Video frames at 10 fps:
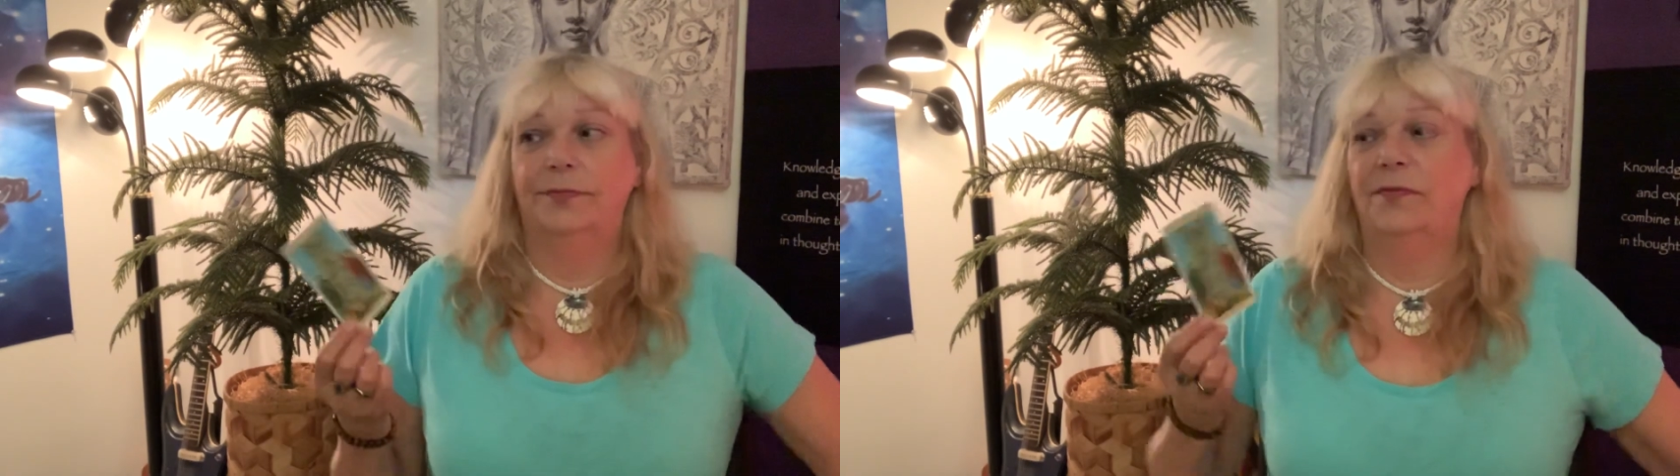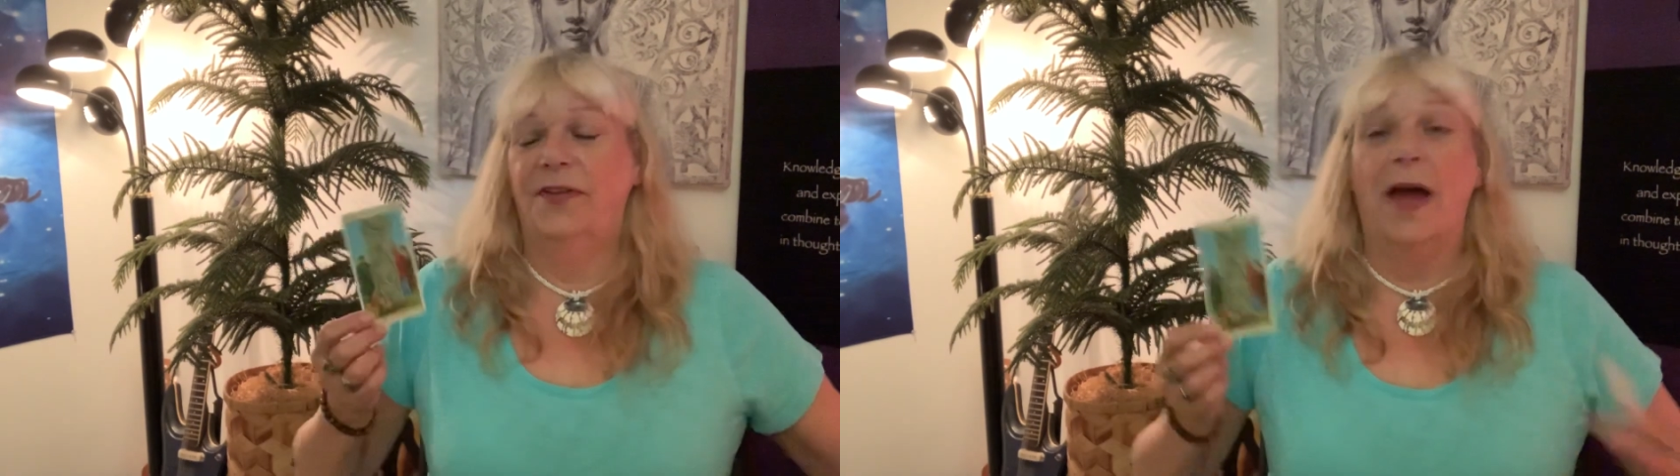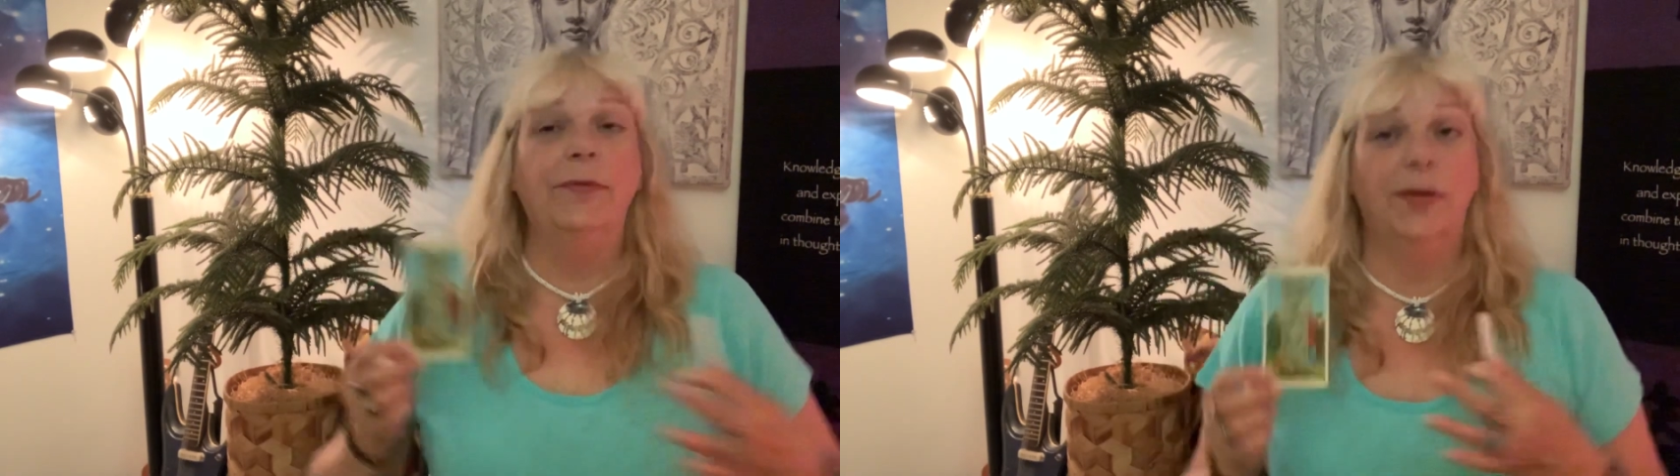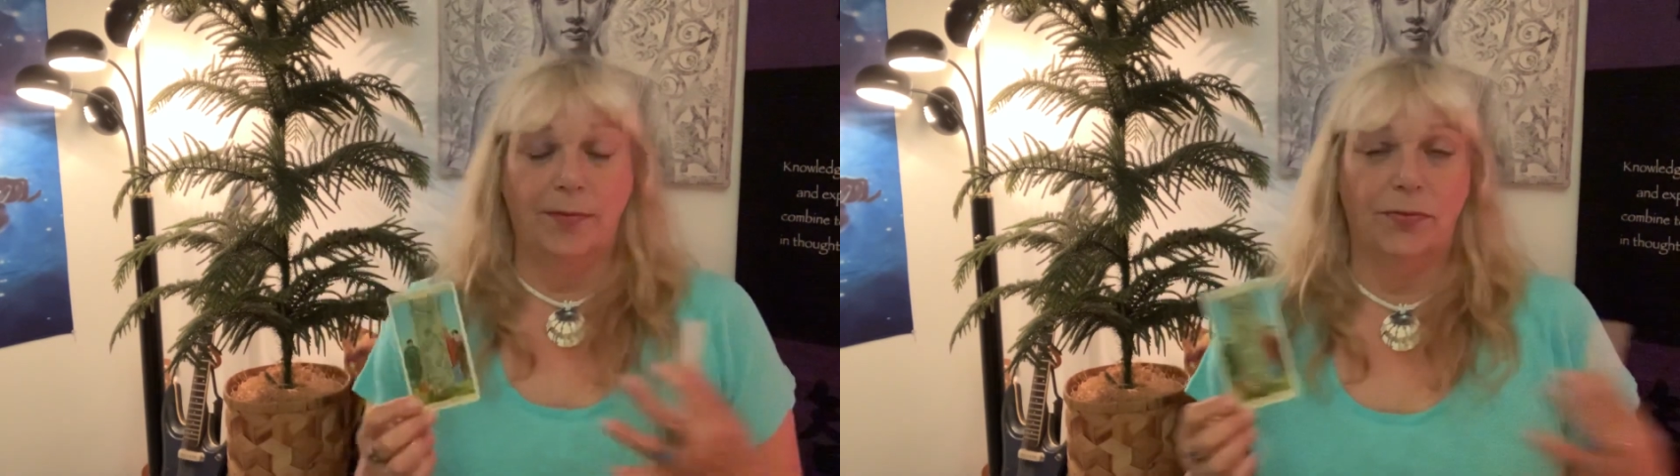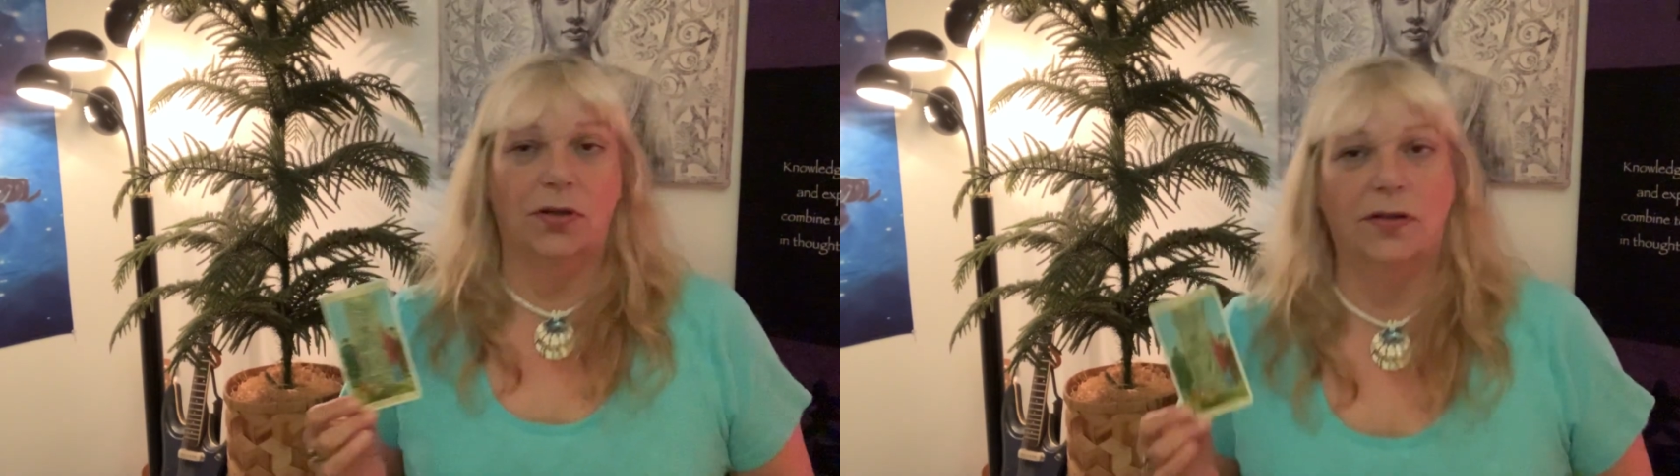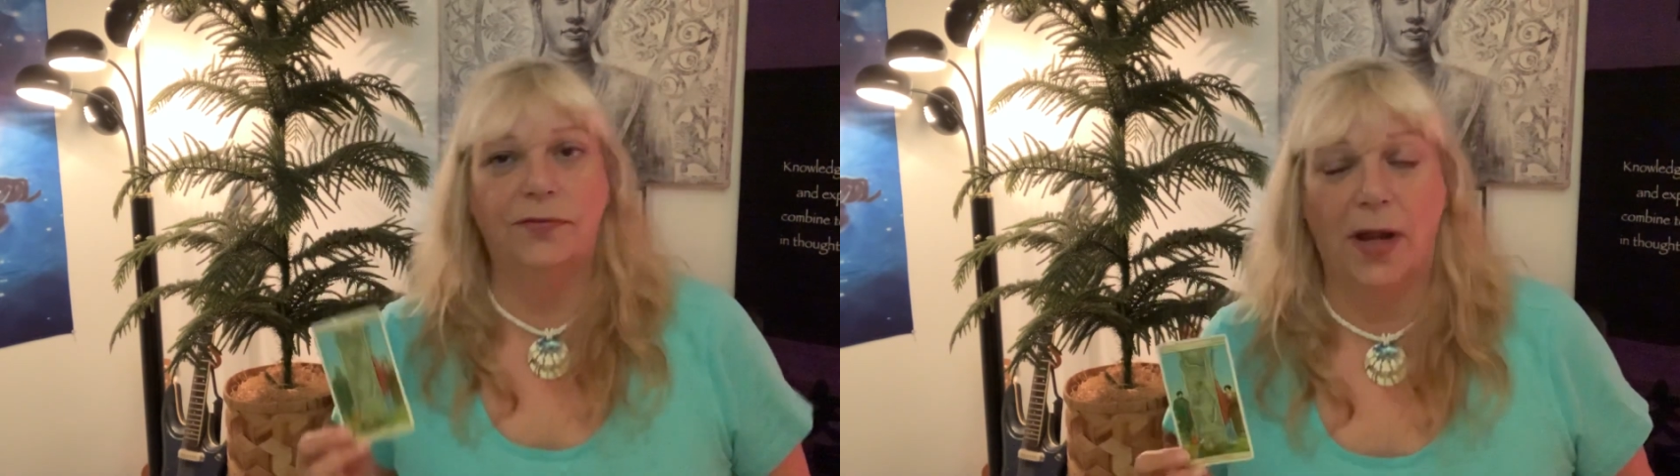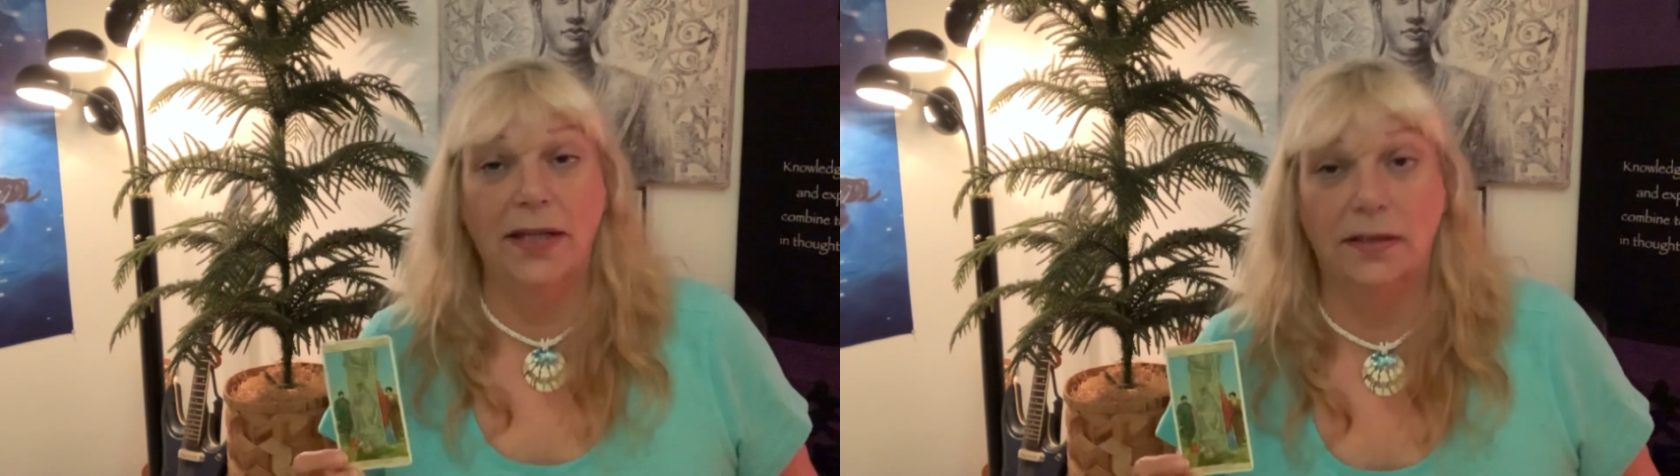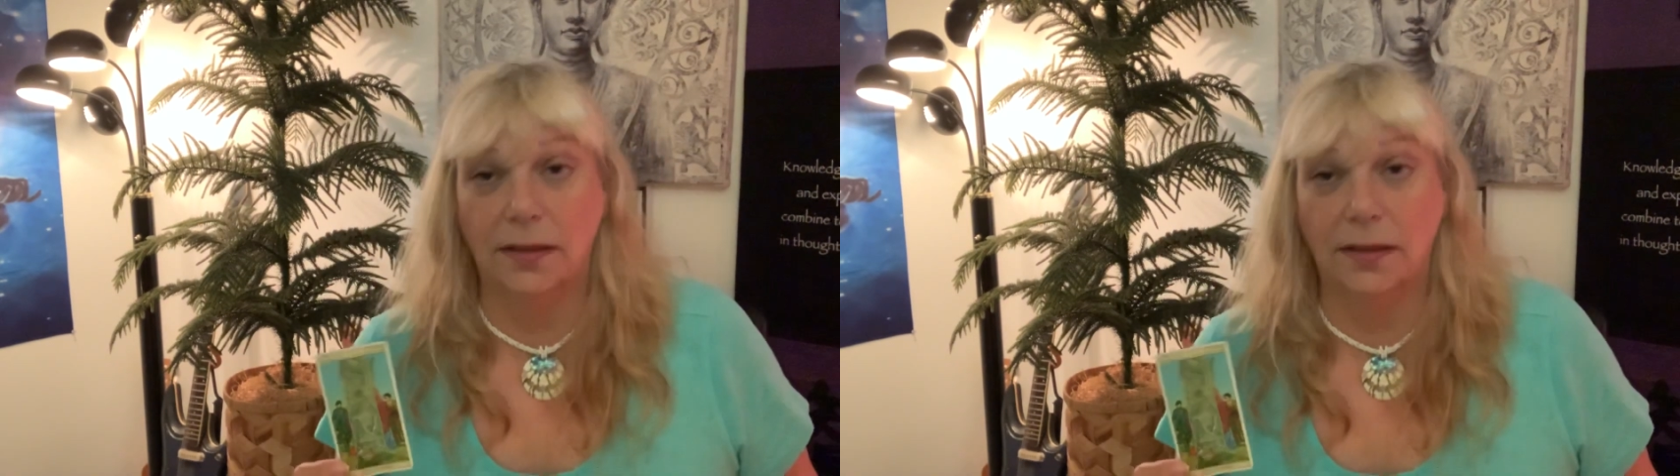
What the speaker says: family member, a friend,